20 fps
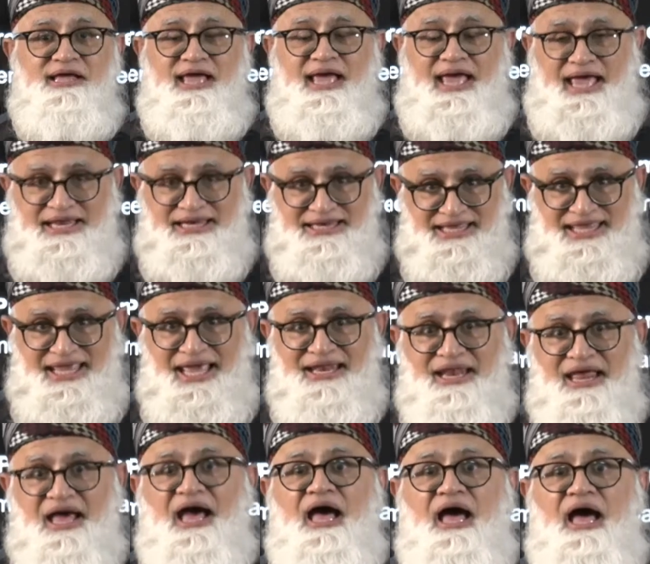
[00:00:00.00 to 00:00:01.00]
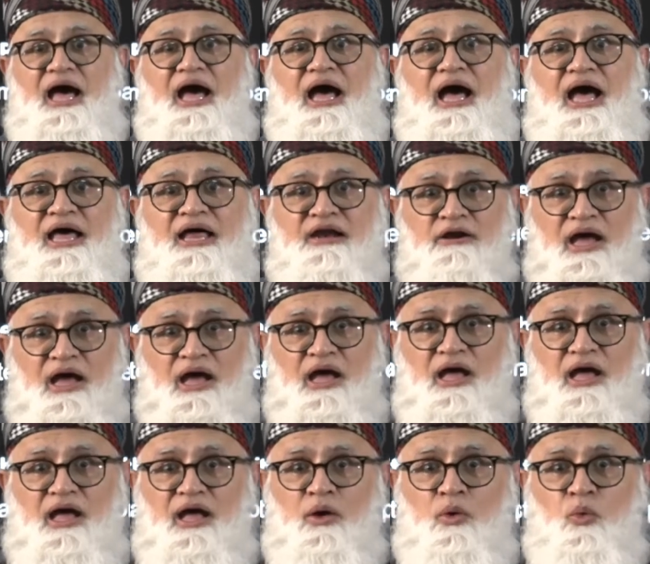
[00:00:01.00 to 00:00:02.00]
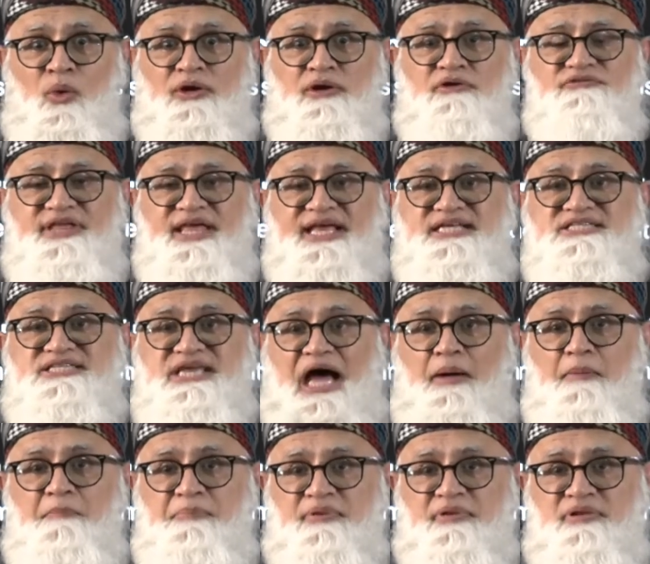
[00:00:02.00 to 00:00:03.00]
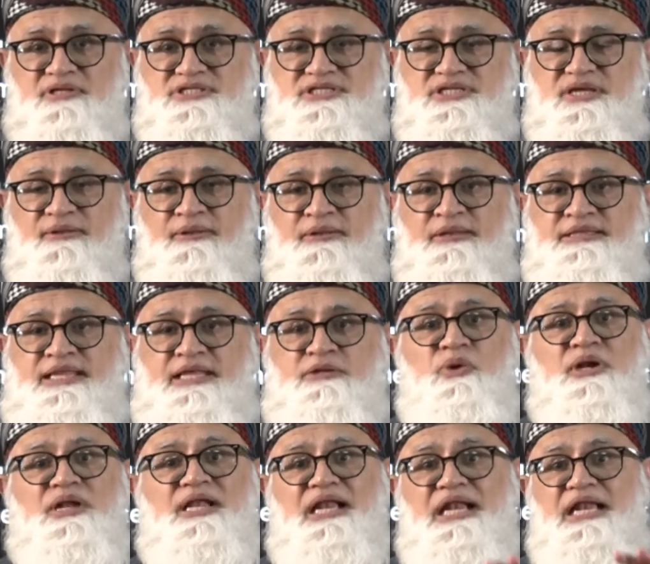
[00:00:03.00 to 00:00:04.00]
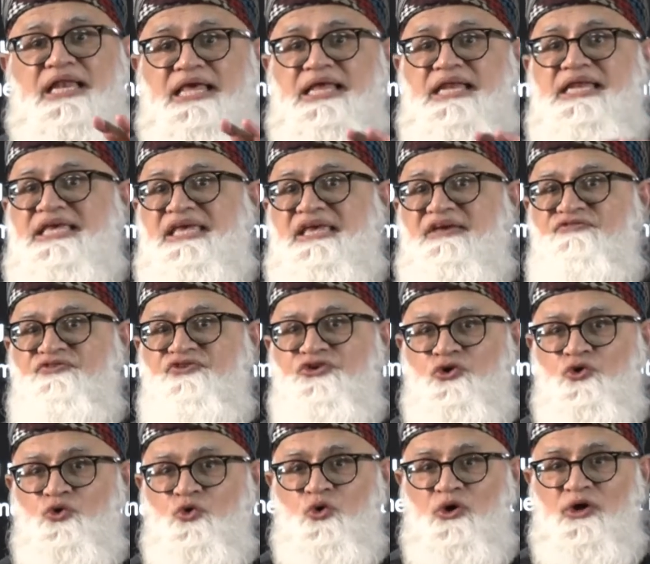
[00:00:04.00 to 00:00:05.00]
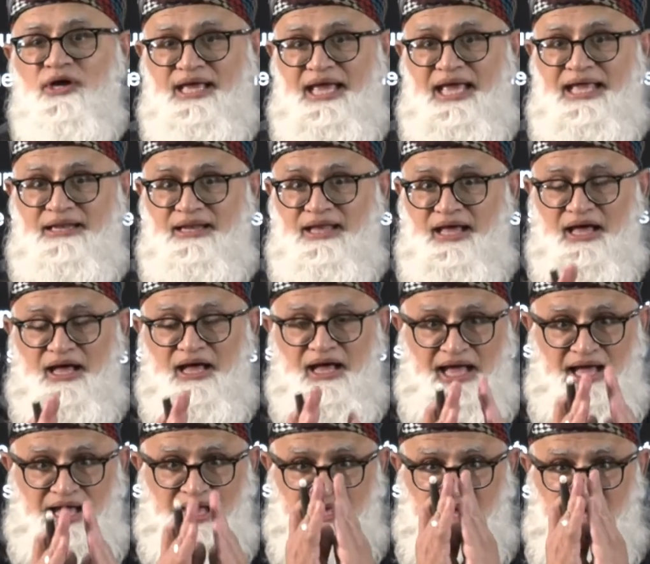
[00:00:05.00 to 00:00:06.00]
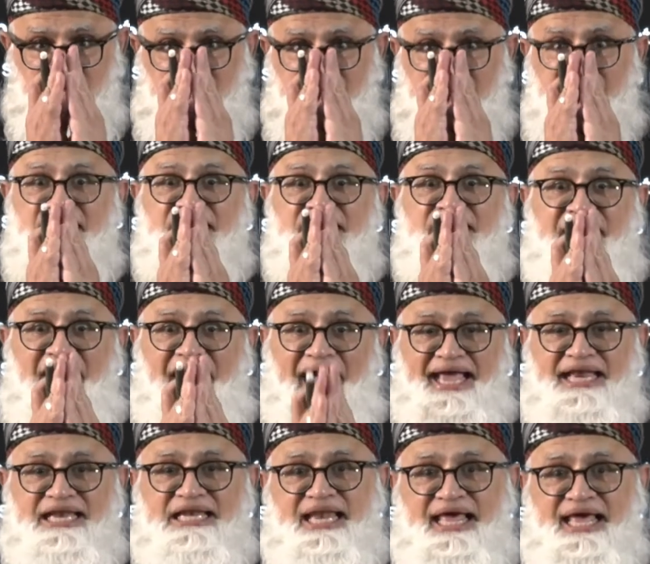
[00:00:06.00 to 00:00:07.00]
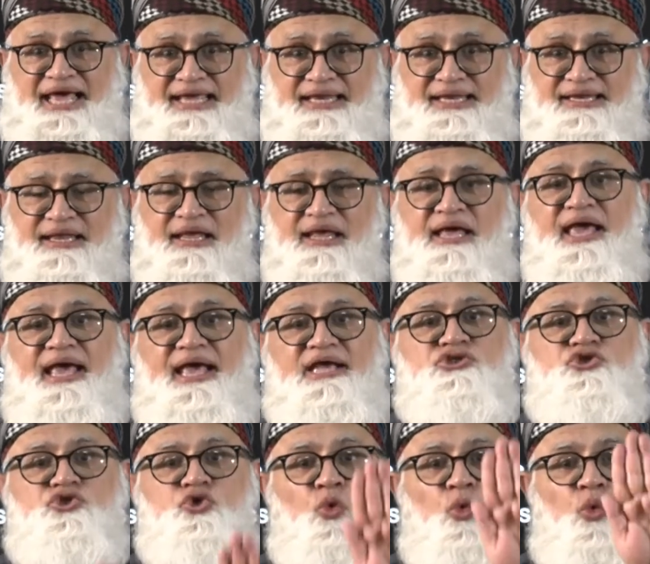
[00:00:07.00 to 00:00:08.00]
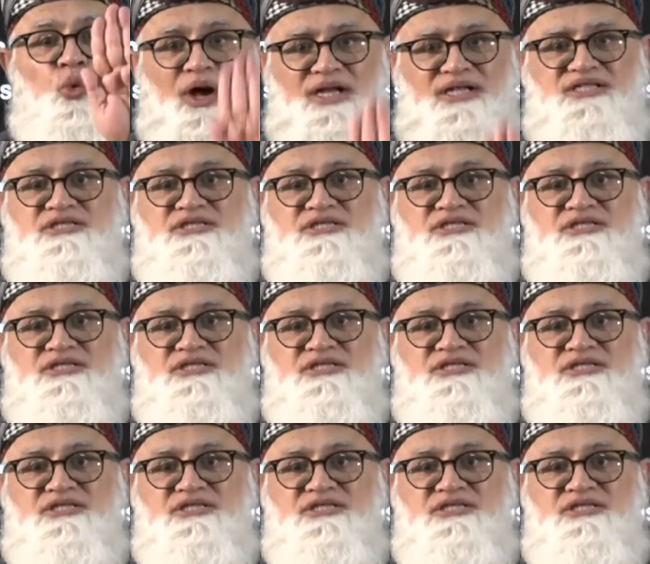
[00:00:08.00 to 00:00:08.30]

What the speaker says: And again, one of the examples that will clearly give you a clear guideline as to what